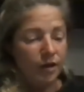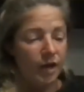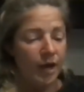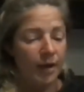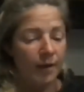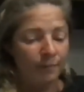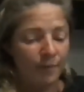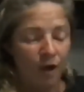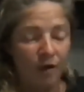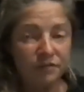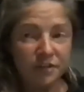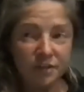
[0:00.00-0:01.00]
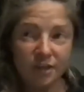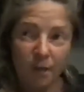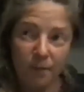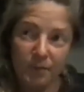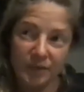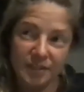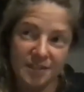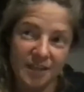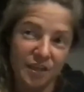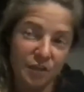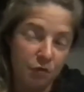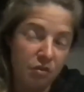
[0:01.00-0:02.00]
Often the companies that
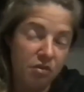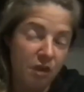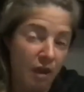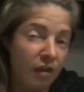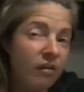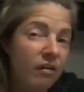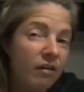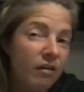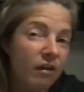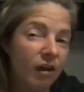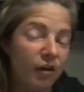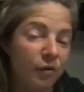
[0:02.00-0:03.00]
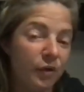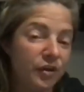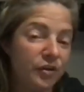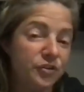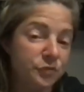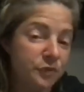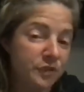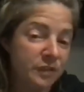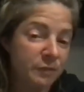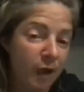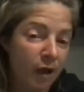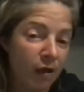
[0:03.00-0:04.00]
you think are going to do really
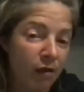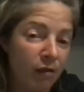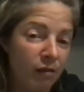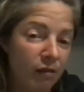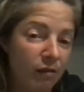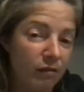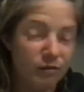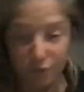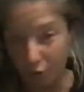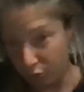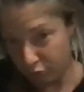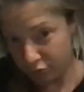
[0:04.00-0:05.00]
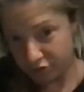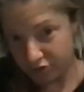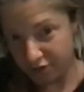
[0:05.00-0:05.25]
well don't.